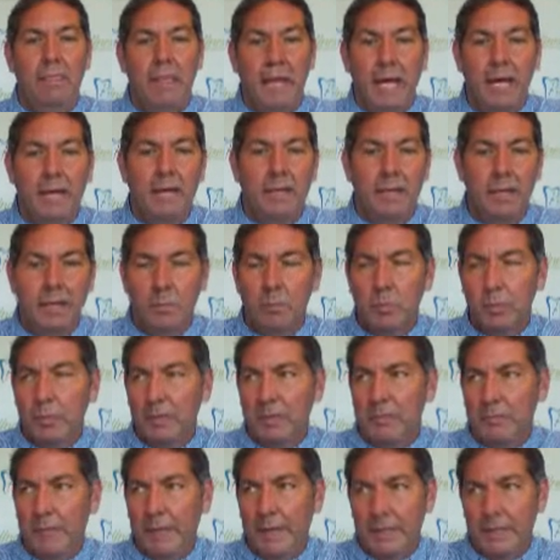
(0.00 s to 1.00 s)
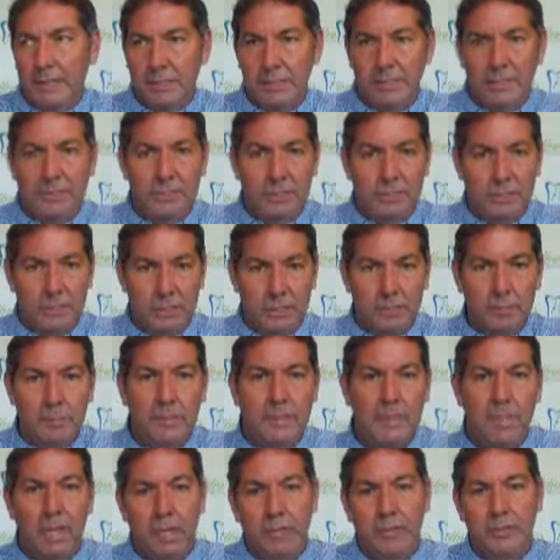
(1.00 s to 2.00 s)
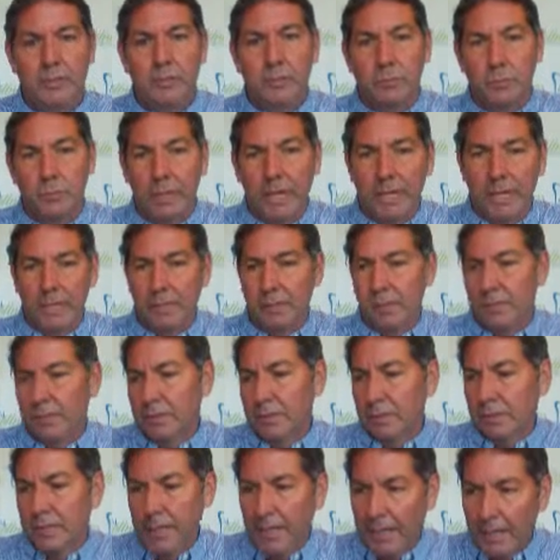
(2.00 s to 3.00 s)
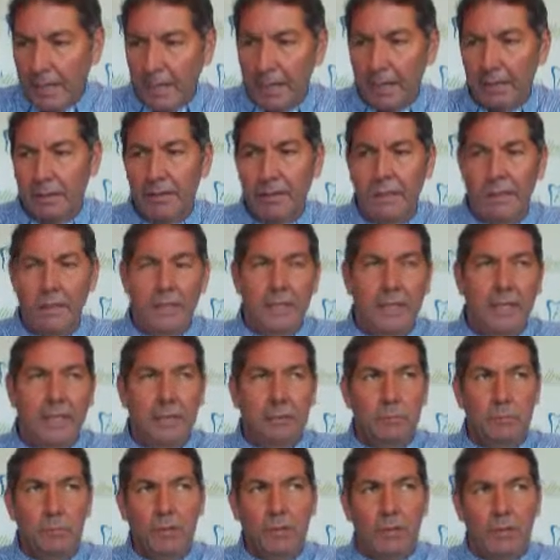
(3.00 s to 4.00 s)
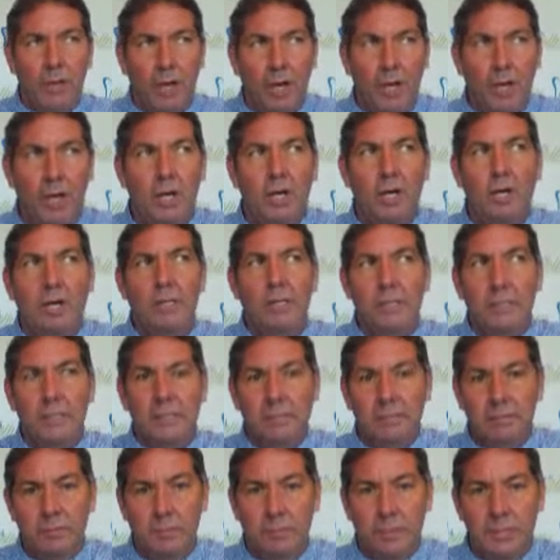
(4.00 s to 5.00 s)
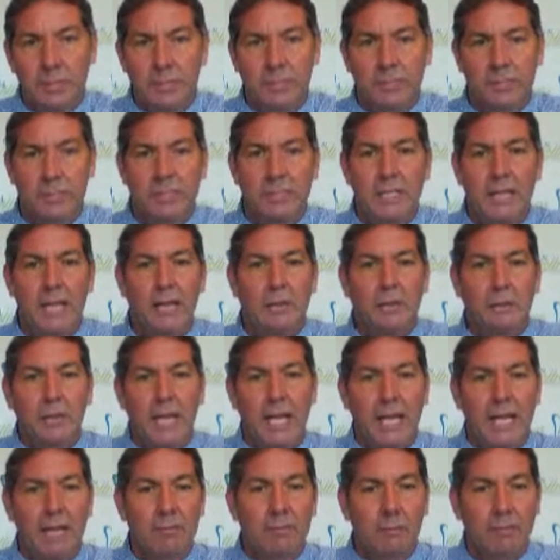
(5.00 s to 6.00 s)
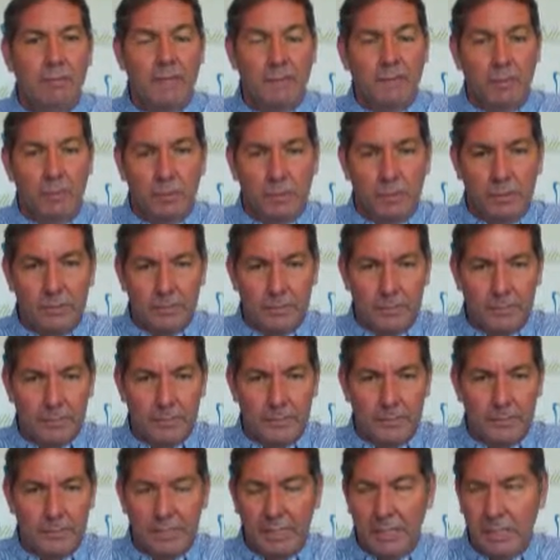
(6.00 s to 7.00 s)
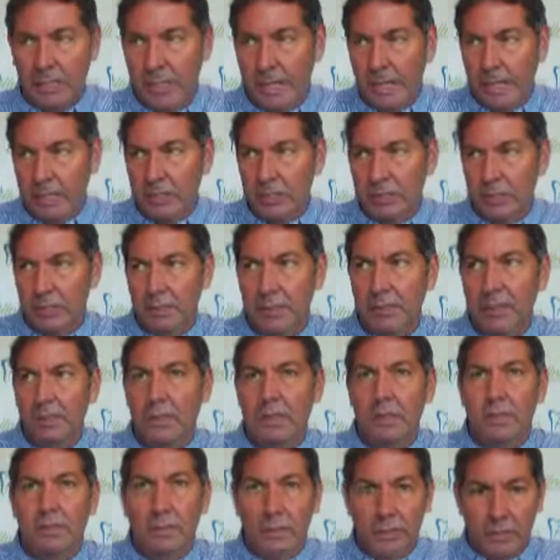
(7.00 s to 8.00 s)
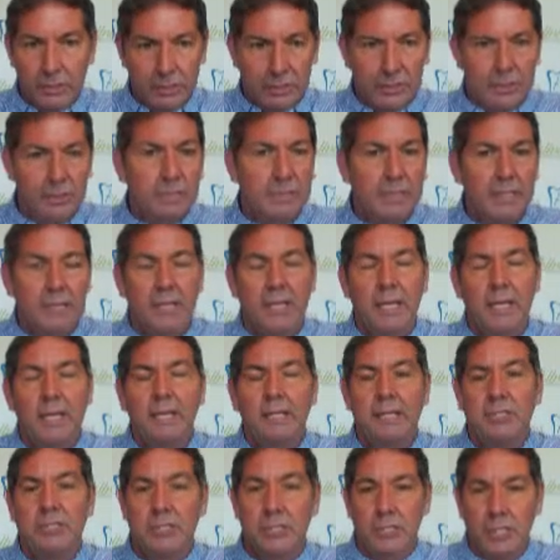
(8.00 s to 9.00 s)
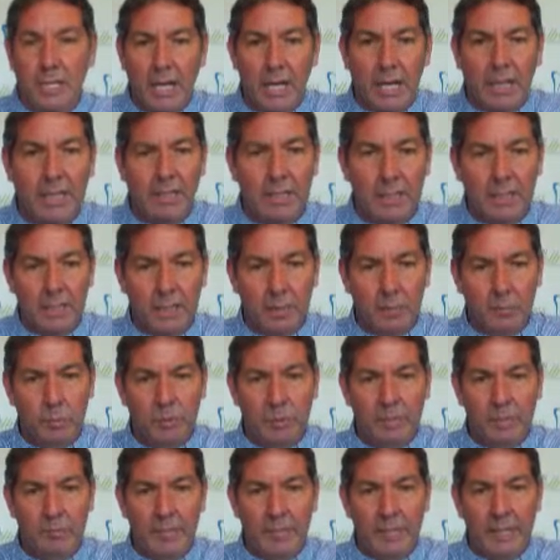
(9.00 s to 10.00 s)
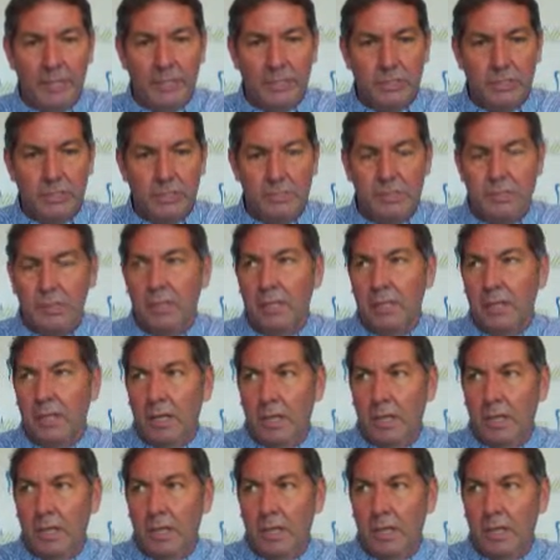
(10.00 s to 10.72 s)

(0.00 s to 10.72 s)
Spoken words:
that number of patients should be under regular care. And with all the information now we have about the oral systemic connection, there should be a giant number of patients